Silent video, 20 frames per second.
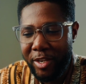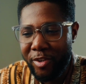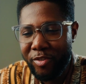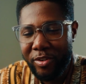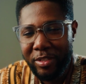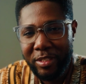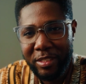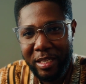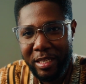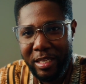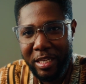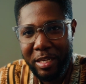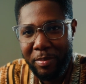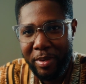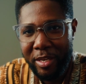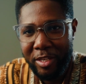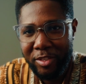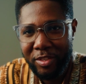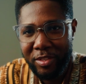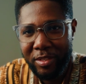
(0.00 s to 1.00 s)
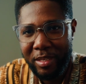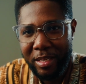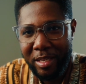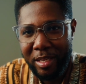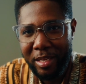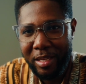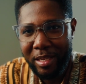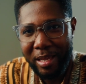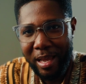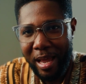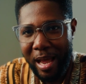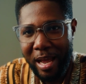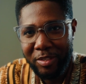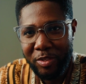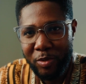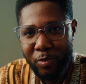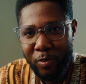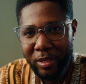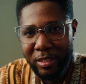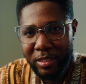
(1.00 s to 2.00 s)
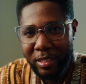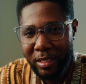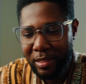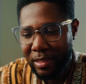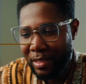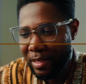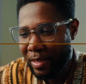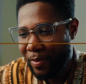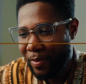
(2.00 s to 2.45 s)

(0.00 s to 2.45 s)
interesting image as you want it.